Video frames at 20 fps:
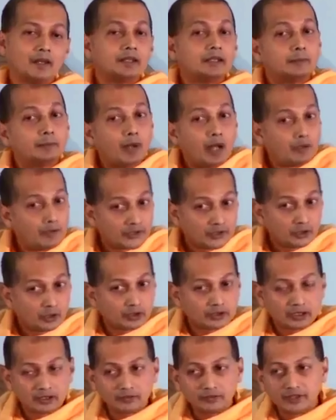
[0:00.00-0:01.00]
The boy was
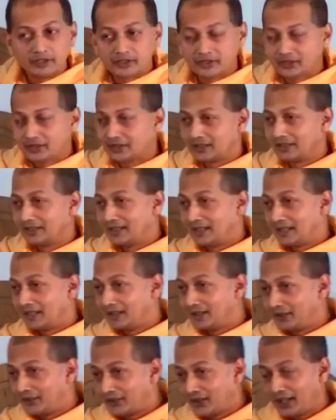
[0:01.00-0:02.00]
not convinced.
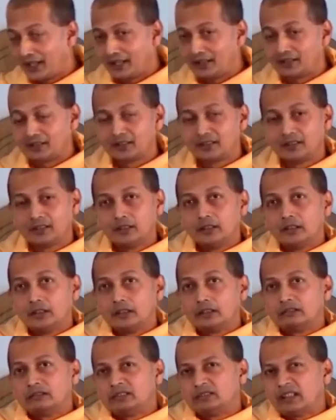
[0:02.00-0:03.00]
He said,
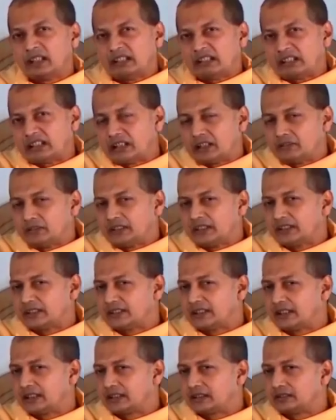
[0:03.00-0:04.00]
if I serve the
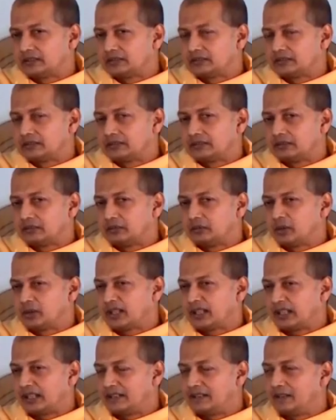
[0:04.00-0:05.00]
sick,
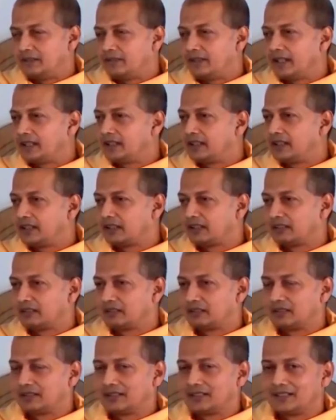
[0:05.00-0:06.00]
won't I get infected?
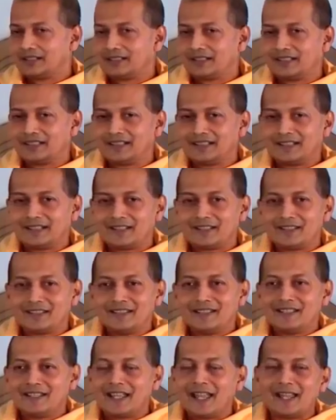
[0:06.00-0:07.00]

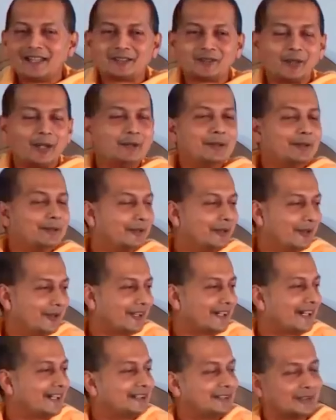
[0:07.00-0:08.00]
And Swami
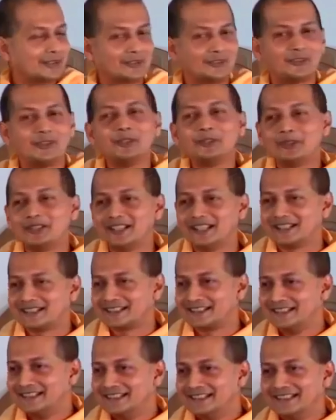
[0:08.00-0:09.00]
Vivekananda was
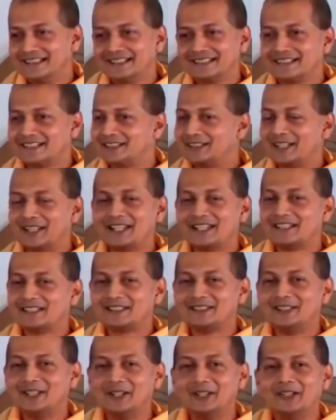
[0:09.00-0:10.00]
furious. He says, there
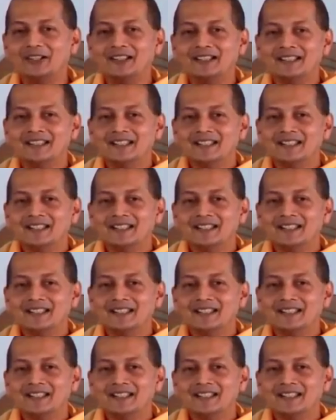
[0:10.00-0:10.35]
is no